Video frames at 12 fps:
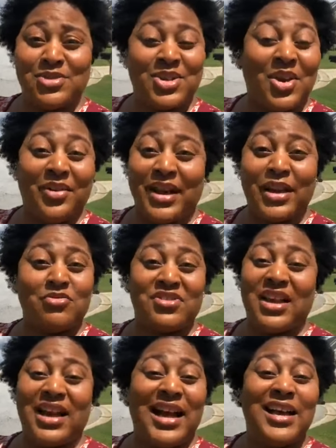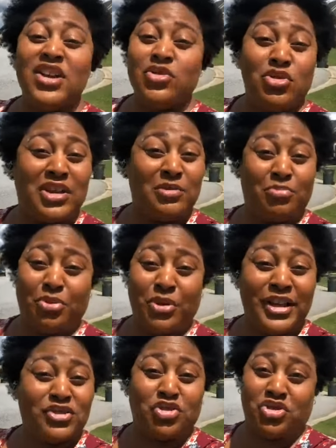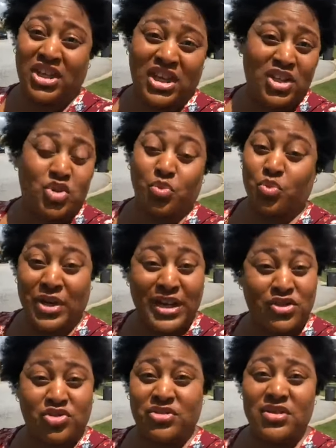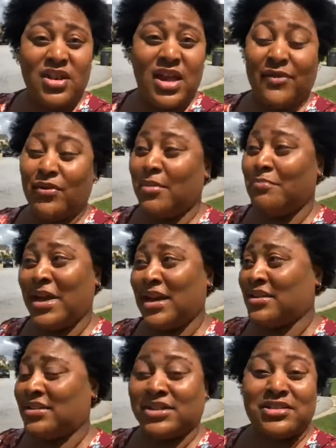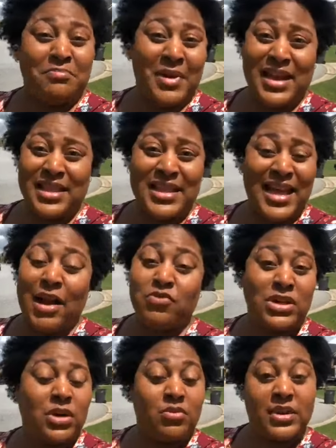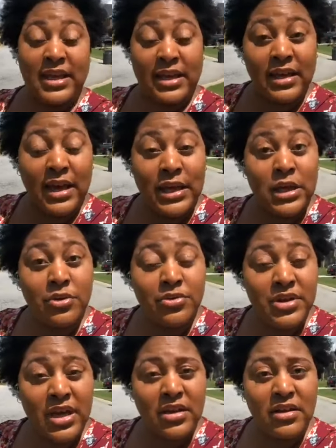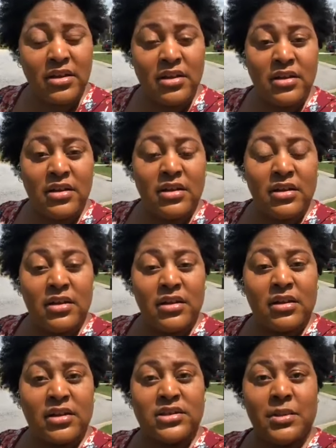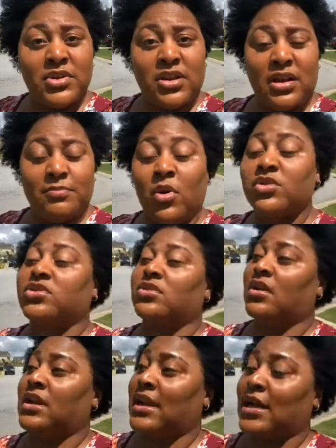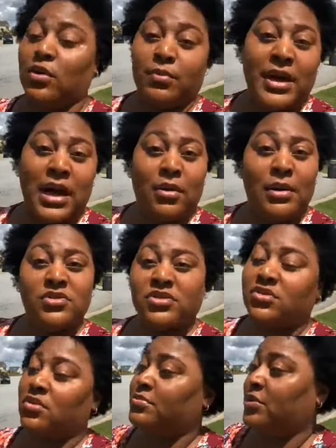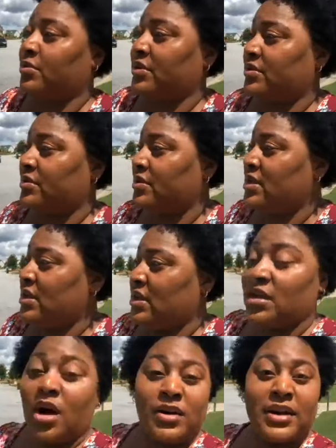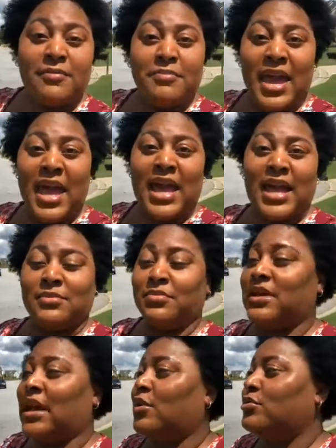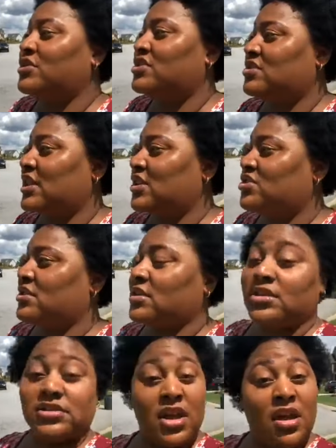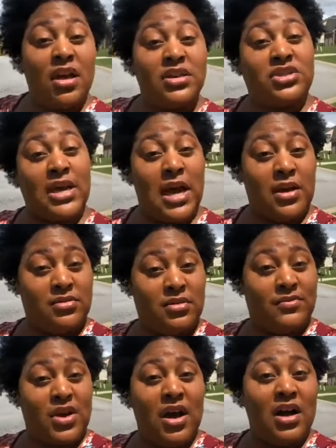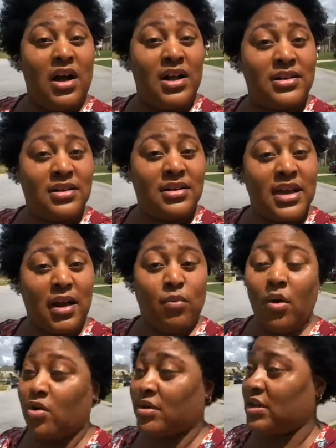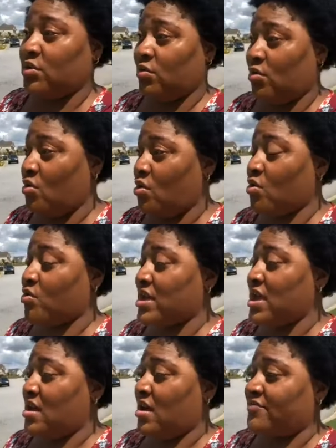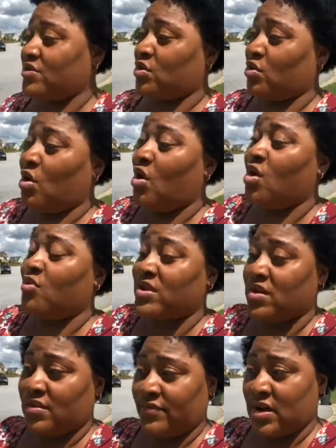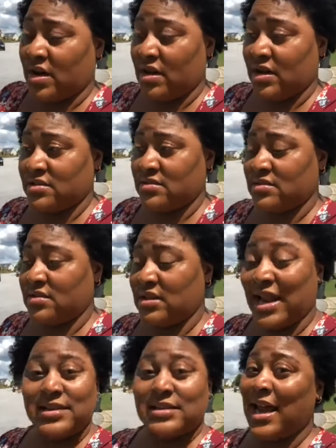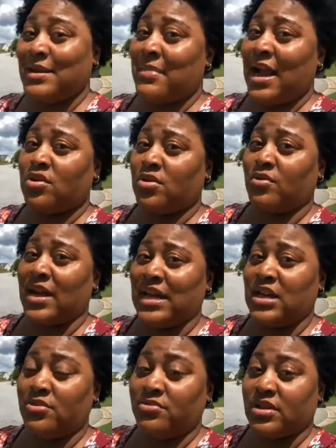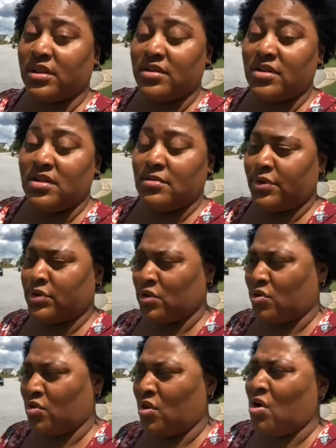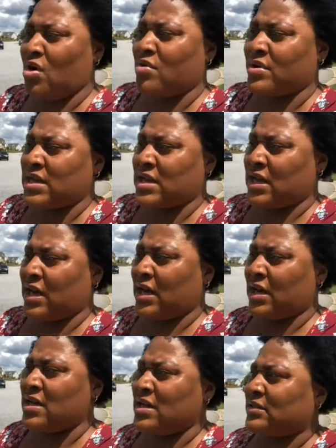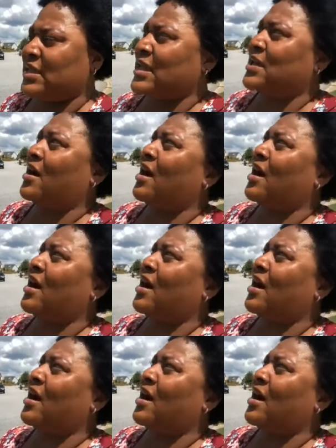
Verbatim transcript: I'm sorry. I don't care how you can preach, teach, reach, have a mega this, mega that. I really don't care. Hallelujah. Cause some of y'all, most of y'all ain't got no power. I'm just gonna be real. Y'all get mad, be like, who does she think she is? A child of God that walk in glory of the glory of God. Not not my glory, hallelujah. But the glory in God, saying,